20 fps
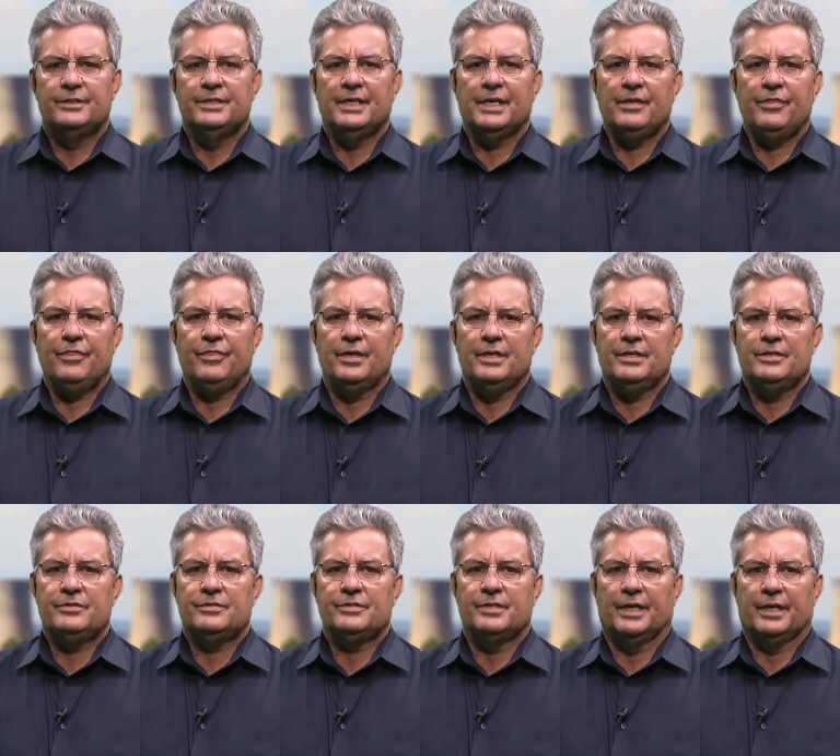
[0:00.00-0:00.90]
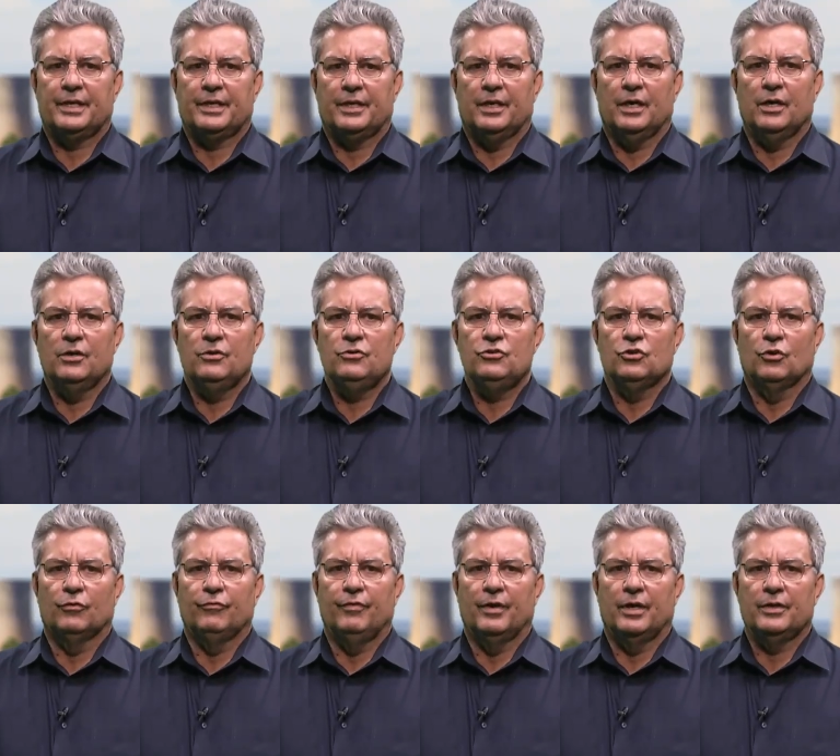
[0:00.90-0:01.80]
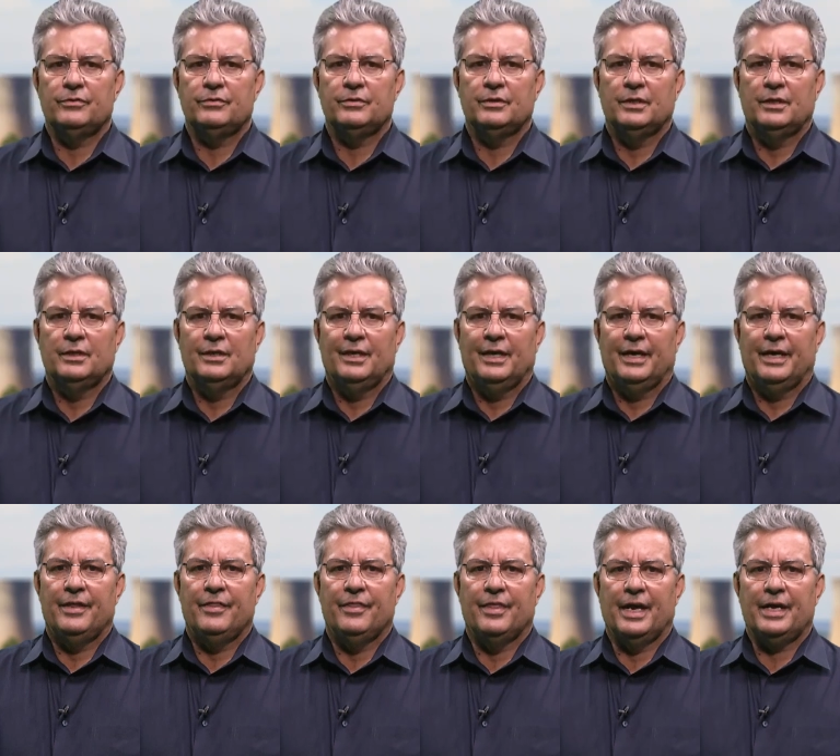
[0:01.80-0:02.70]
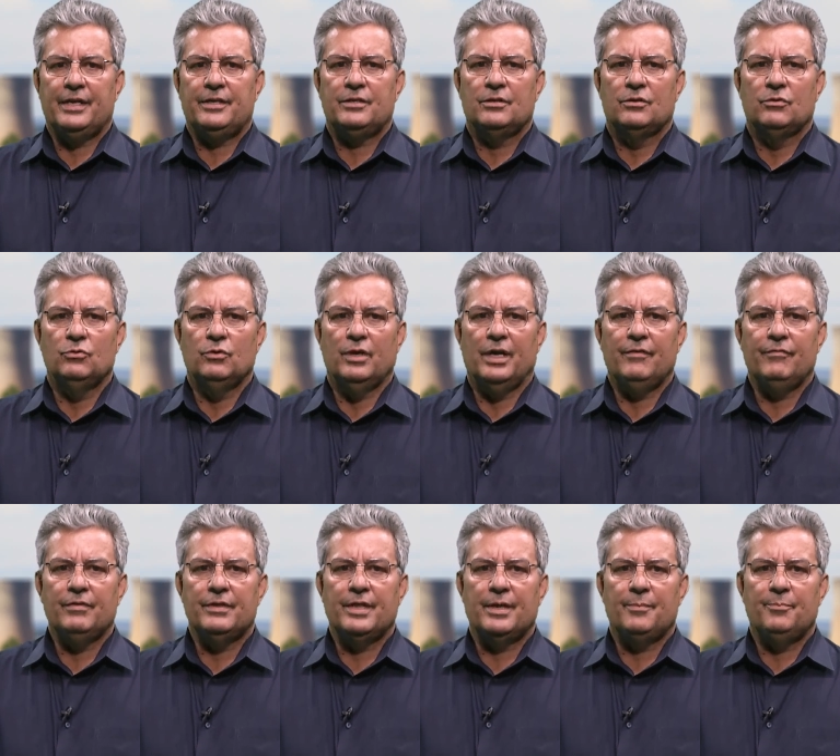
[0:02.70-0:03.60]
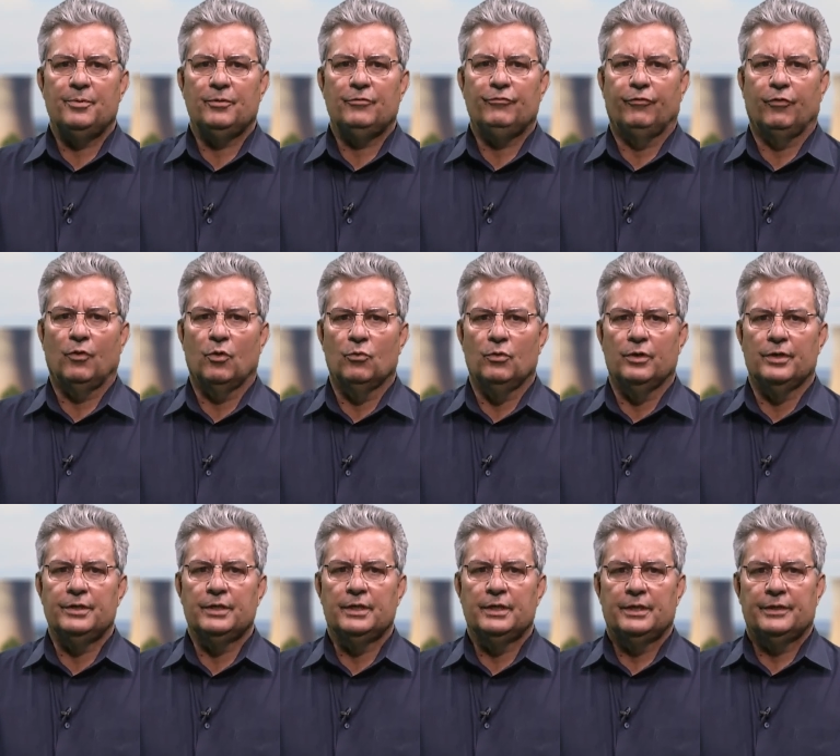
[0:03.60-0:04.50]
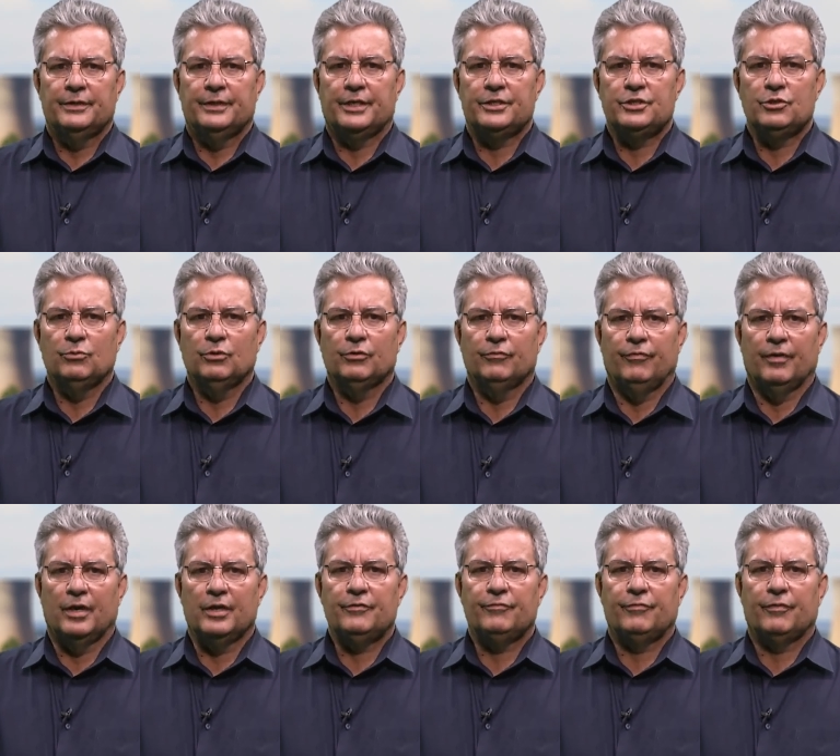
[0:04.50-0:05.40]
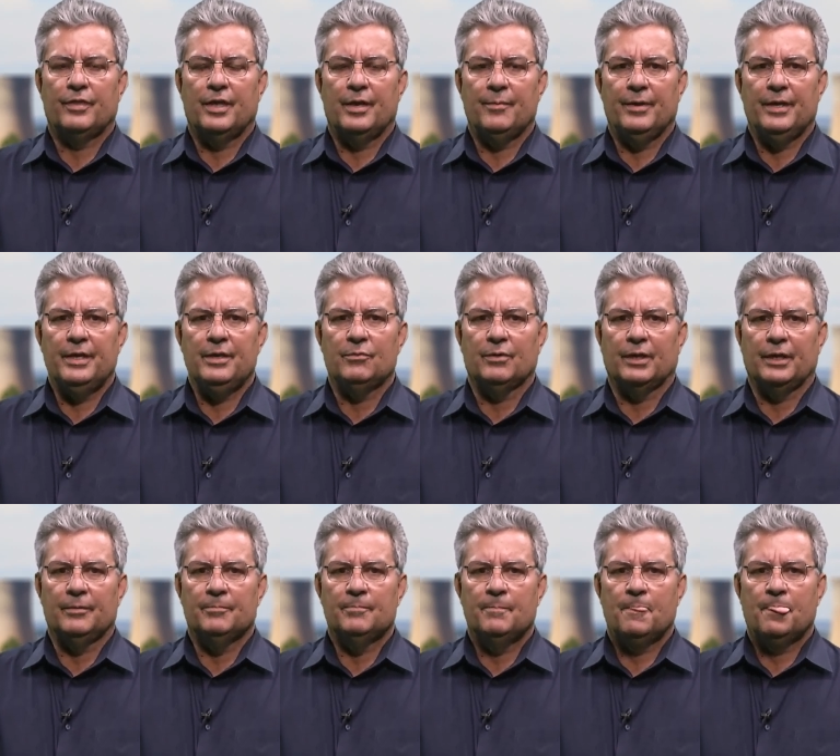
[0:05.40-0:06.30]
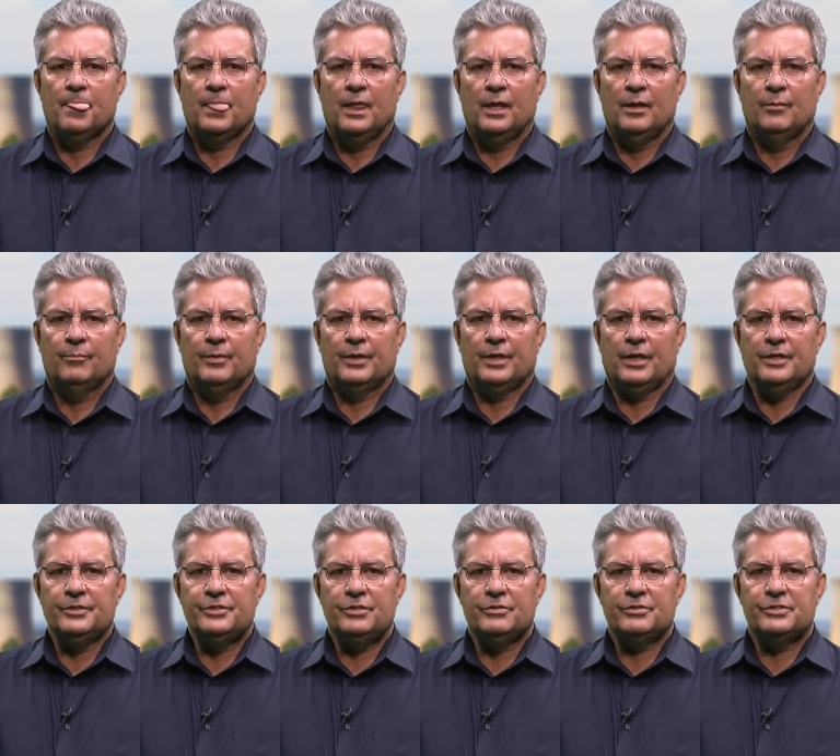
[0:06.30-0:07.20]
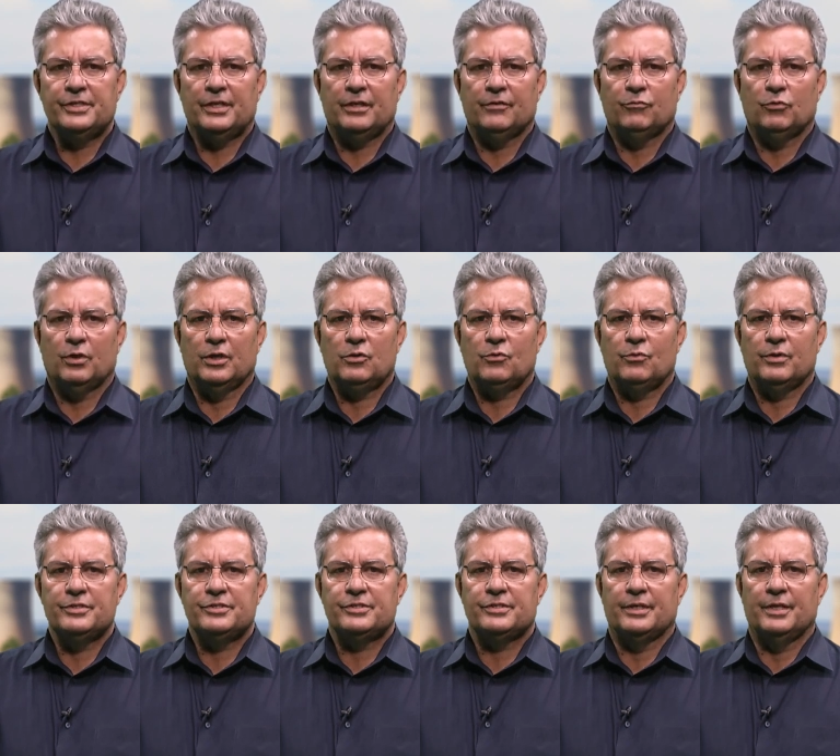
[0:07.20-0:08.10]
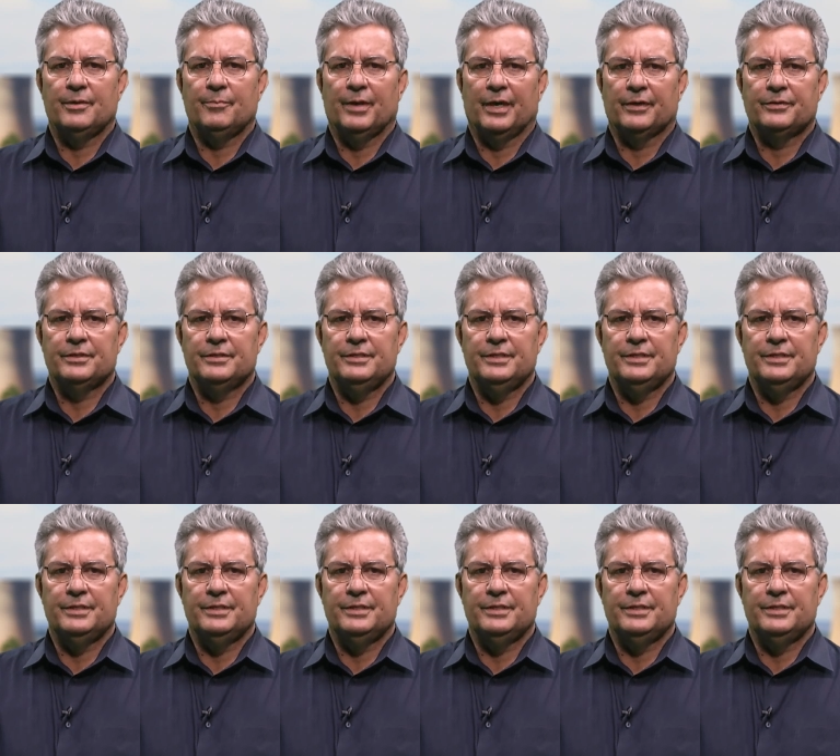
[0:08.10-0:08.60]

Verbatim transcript: DA thinks they can own your vote and that whoever they put forward that you will vote for them anyway. But ask yourself one question about the